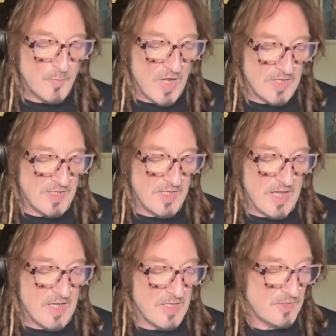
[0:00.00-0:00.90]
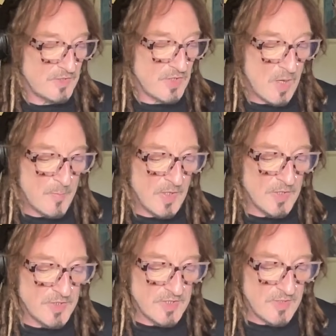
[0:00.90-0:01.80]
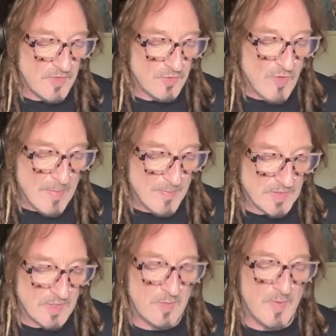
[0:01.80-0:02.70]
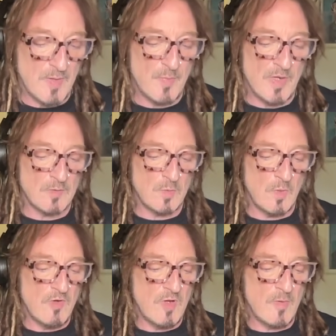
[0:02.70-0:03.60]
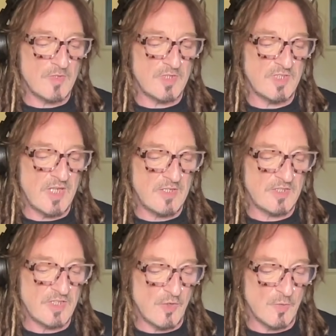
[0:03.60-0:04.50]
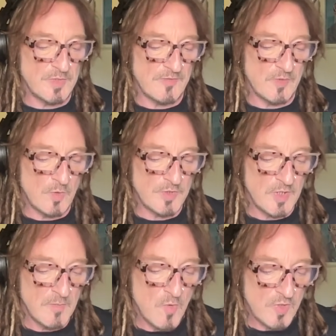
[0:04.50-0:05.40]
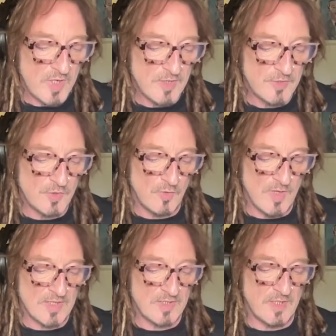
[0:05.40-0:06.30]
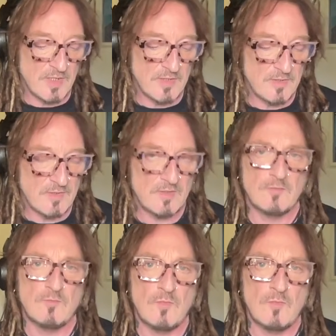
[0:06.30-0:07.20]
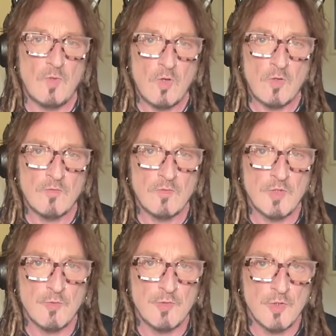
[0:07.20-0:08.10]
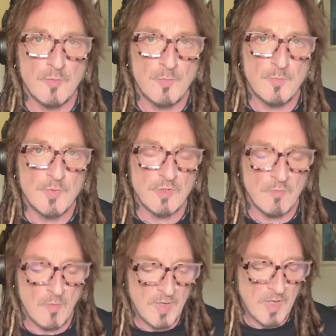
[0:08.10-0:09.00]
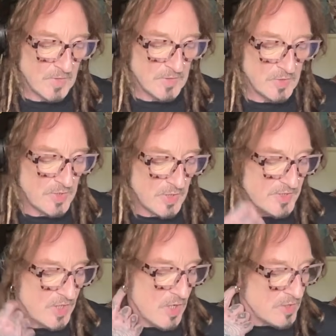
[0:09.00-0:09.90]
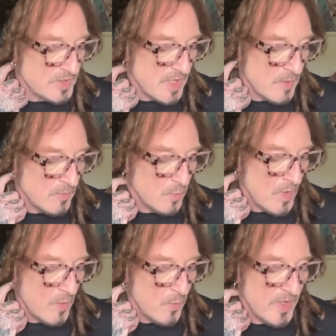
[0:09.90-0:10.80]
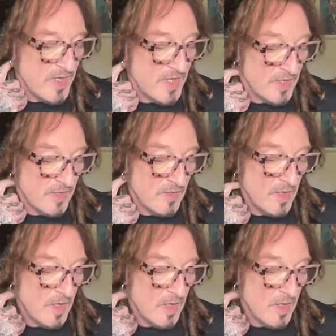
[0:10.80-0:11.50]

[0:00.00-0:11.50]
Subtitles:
Bradley asks, apologies if this rambles on a bit, but I was wondering about the stage setups after watching the Motorhead show last night on YouTube, presumably. Does the guitar sound where we hear